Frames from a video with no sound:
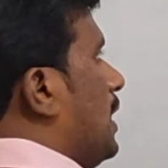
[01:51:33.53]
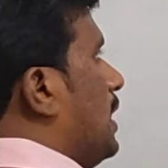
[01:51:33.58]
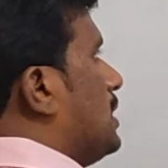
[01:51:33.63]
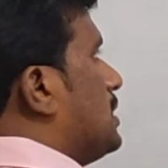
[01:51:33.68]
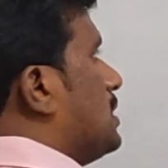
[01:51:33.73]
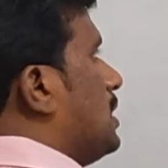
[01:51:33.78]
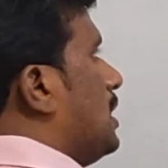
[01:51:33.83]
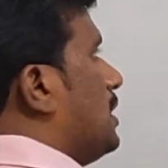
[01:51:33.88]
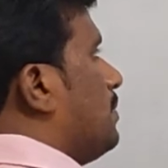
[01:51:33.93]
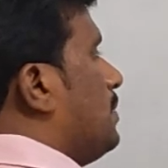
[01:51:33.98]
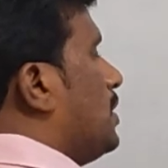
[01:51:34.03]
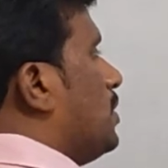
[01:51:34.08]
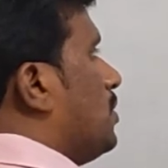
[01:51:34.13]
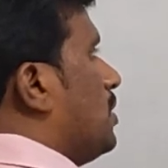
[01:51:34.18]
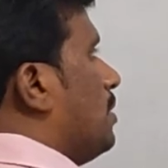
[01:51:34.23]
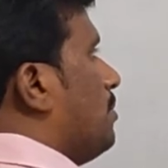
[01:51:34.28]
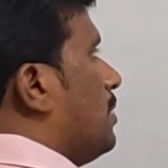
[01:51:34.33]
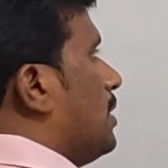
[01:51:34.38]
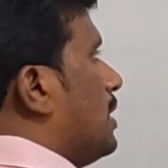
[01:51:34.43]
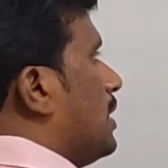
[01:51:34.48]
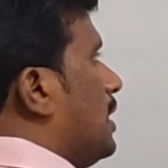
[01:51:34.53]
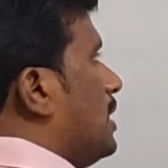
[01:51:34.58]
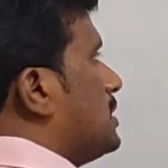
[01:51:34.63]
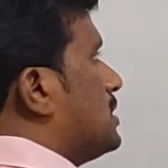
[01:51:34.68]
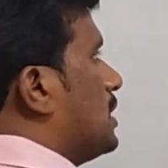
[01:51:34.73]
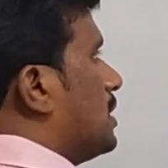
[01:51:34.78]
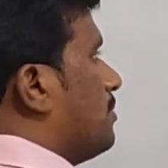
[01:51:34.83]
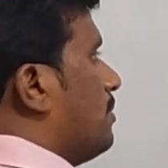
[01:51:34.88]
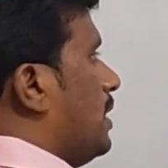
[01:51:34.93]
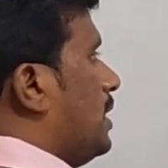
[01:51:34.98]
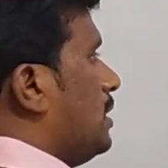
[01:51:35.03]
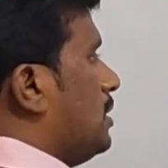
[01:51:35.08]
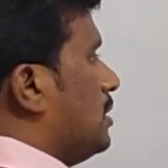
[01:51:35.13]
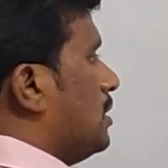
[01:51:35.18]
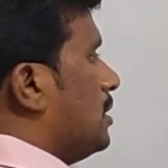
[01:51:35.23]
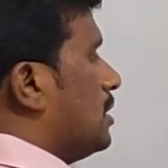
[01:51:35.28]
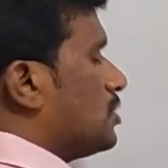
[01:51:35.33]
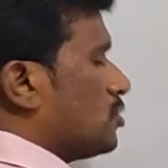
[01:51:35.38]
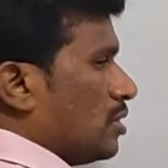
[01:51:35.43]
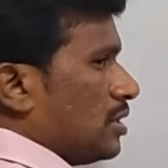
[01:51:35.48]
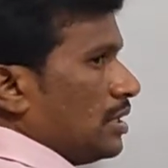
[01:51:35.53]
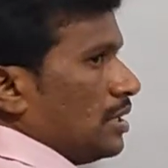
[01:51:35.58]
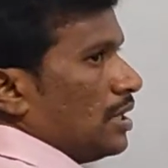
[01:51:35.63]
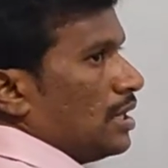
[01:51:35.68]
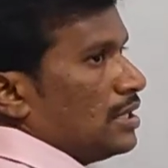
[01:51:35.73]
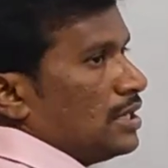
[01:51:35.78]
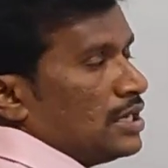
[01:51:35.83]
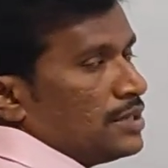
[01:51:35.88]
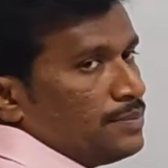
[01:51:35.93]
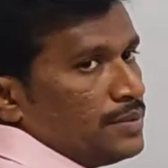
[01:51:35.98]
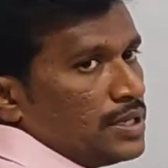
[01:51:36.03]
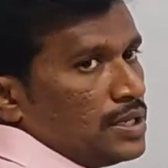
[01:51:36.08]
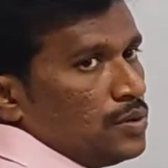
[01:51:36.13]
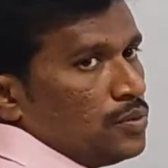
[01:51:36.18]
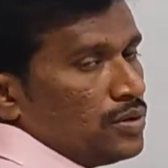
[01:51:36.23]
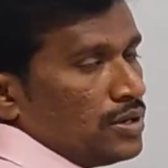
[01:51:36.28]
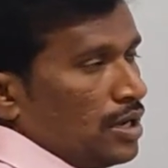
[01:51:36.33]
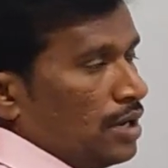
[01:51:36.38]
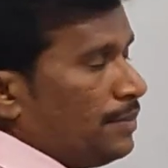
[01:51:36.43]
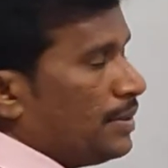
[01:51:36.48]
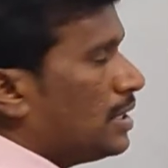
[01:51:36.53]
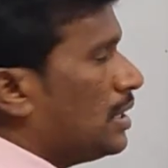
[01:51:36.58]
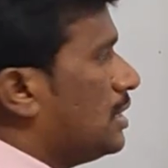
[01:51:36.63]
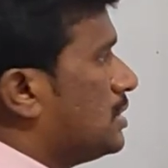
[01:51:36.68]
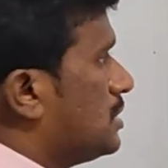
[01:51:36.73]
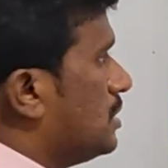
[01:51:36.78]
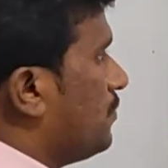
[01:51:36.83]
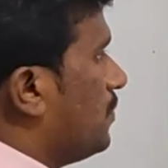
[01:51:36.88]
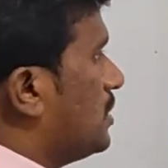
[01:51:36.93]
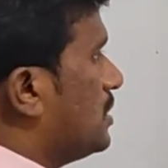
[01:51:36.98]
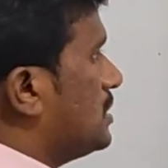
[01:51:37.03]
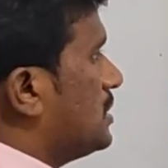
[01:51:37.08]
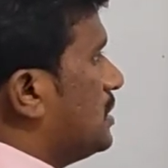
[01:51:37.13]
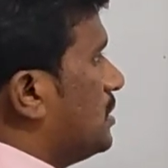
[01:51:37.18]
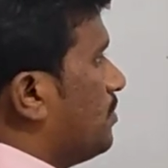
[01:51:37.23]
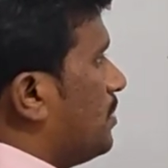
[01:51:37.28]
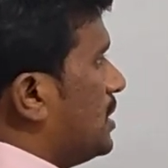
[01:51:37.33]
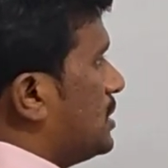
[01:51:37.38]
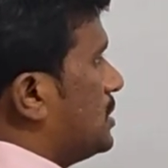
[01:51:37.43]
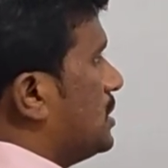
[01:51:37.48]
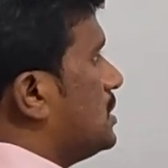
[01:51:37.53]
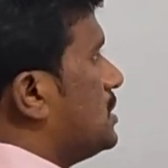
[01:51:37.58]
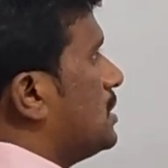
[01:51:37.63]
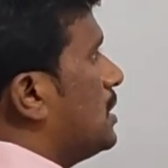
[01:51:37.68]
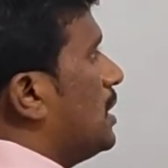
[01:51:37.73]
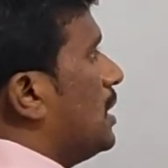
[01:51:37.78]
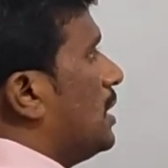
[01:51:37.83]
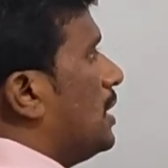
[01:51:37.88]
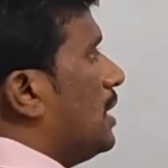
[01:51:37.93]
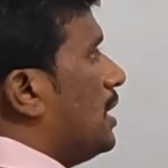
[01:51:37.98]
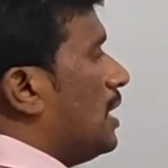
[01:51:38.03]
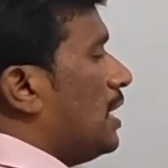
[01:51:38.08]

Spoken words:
let me give numbering A segment. Sorry, let me give a nomenclature for this brushes.